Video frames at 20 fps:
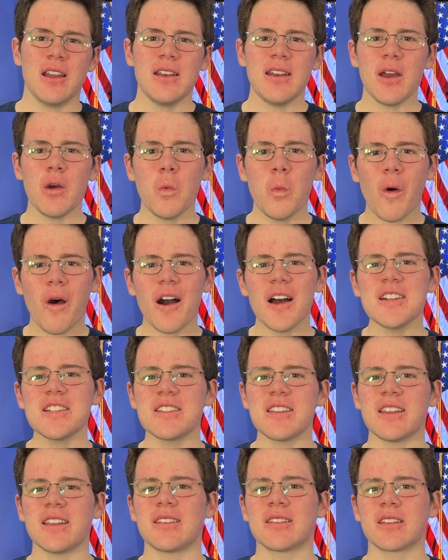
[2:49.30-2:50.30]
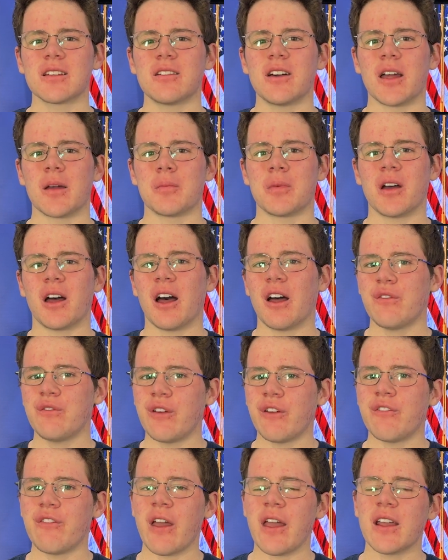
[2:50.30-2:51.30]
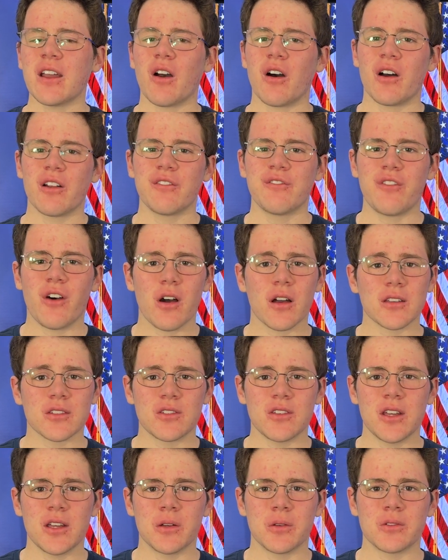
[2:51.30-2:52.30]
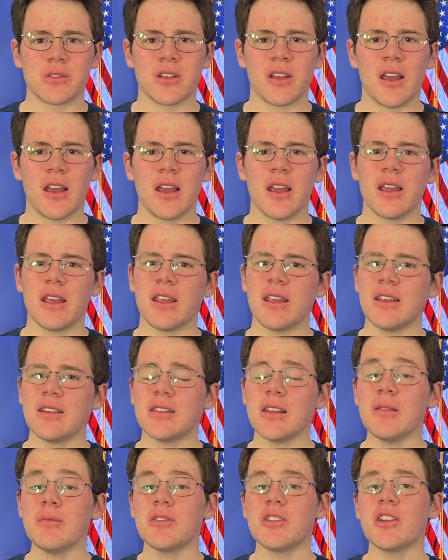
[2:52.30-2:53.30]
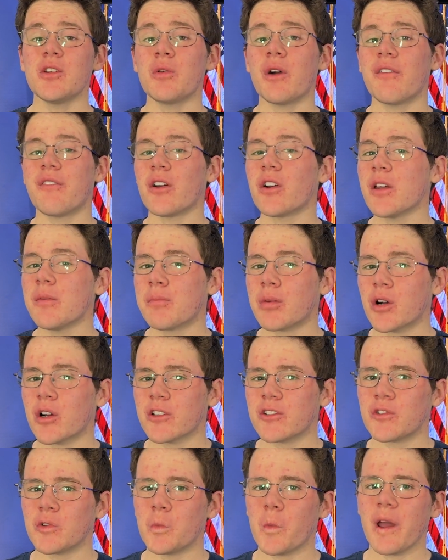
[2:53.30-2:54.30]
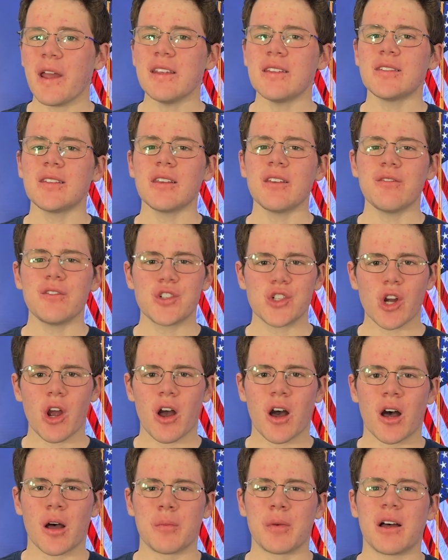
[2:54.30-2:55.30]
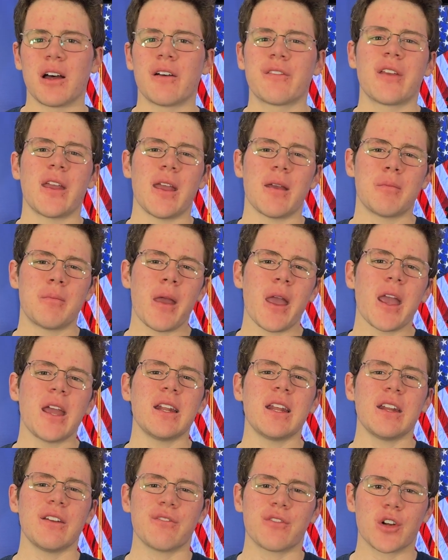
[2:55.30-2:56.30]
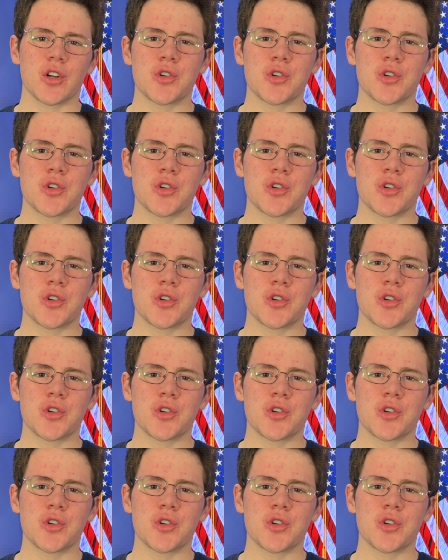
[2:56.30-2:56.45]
Now watch this clip of Vivek on Fox News. He seems to do a very persuasive job of campaigning for